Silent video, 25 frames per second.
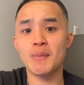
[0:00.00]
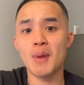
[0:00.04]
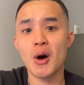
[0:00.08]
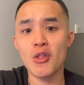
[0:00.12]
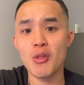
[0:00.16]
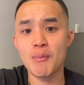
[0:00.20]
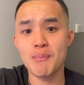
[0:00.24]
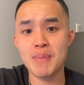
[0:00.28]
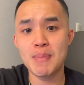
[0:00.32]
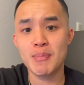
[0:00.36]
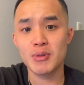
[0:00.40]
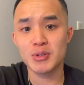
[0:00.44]
other
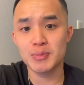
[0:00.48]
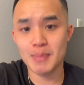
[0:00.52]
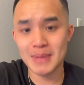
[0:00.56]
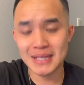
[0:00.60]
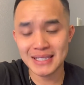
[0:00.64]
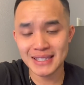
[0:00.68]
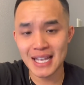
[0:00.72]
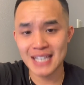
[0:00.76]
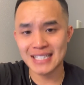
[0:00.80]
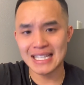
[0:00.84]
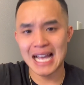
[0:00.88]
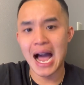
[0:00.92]
people's
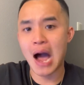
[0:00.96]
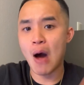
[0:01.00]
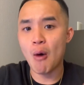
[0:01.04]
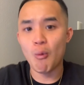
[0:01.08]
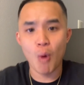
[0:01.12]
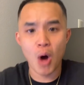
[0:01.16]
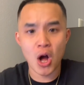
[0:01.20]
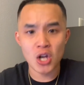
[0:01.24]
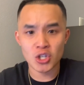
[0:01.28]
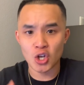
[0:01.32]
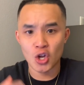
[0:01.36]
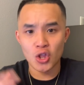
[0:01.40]
mistakes. I
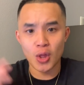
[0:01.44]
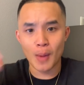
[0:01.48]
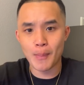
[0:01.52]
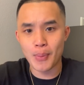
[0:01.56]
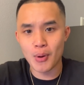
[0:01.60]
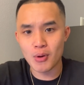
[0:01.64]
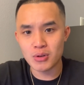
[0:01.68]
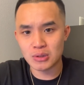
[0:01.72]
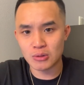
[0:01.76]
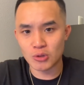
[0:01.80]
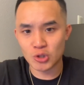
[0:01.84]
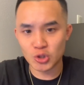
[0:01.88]
watch all the
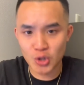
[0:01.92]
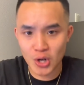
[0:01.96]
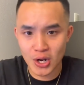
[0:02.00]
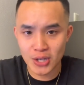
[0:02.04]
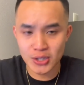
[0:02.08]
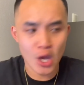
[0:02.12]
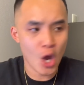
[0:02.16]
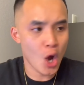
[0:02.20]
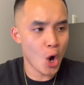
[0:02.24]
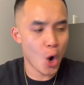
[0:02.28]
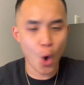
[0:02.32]
personal trends.